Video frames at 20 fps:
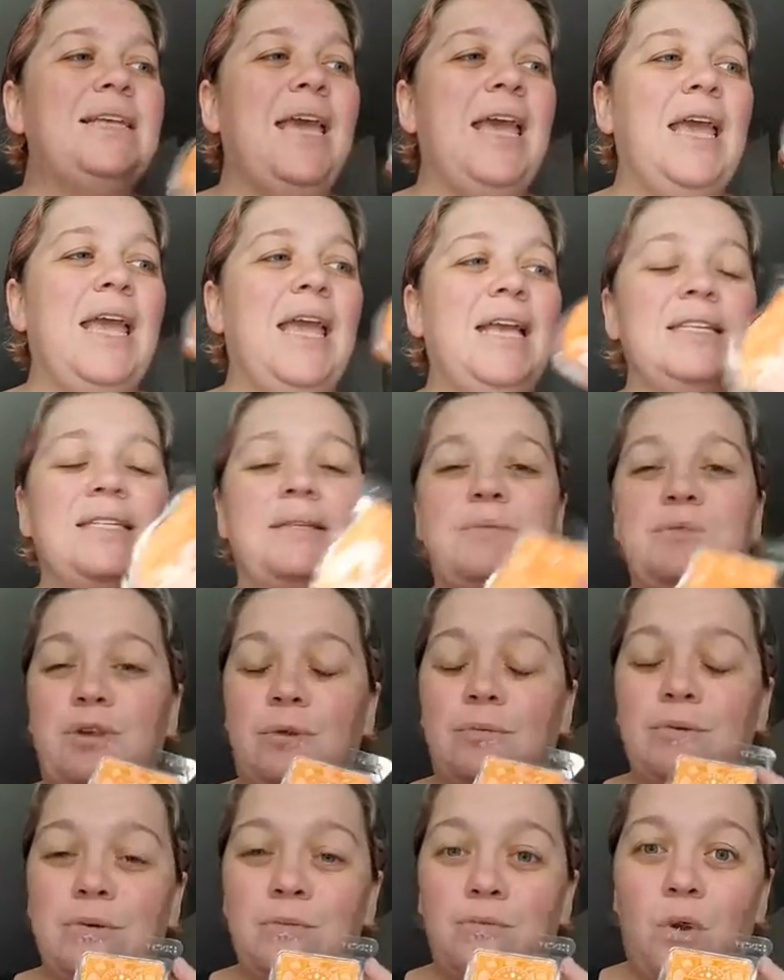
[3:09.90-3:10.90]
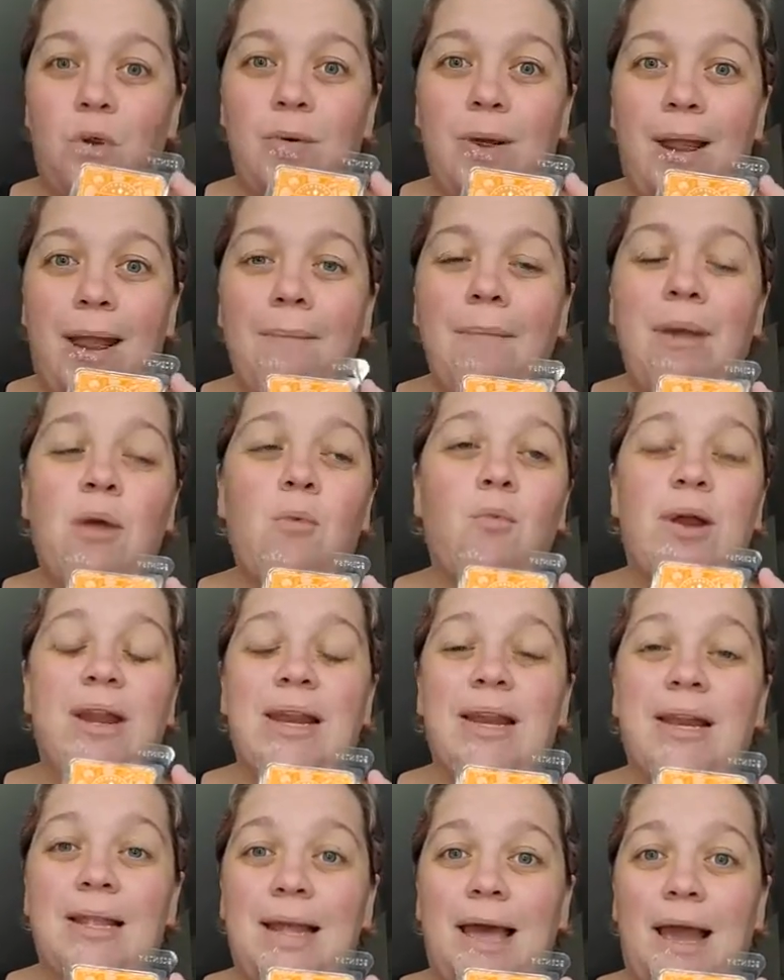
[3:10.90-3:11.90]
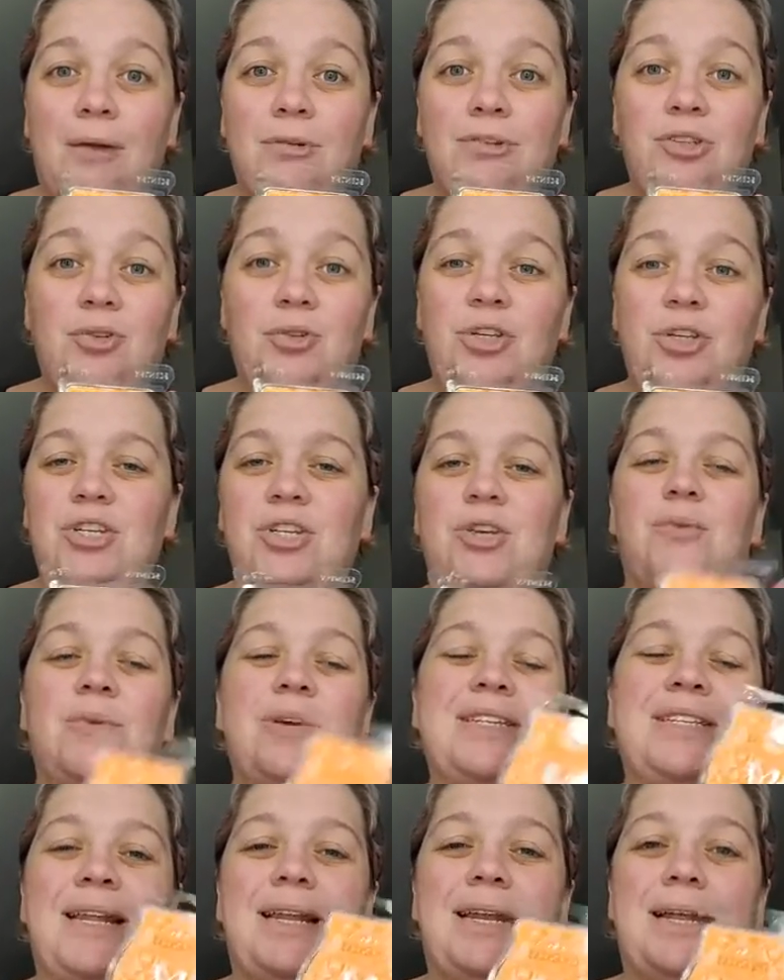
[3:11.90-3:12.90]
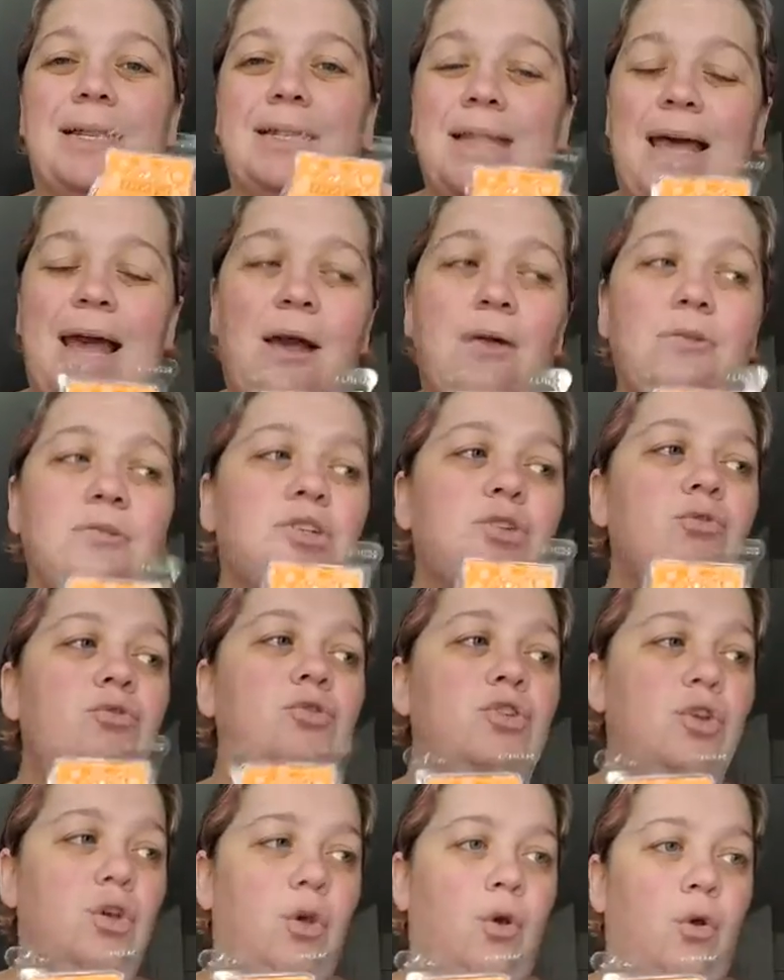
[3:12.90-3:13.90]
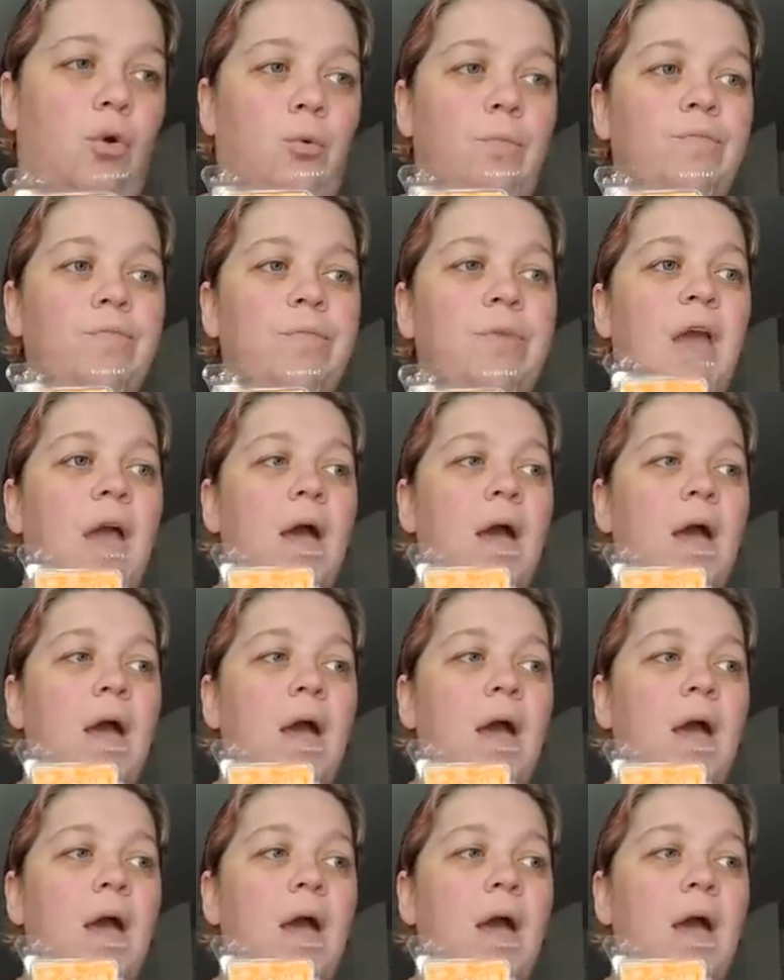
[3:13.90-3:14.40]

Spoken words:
a subscription program, and what it allows you to do is it allows you to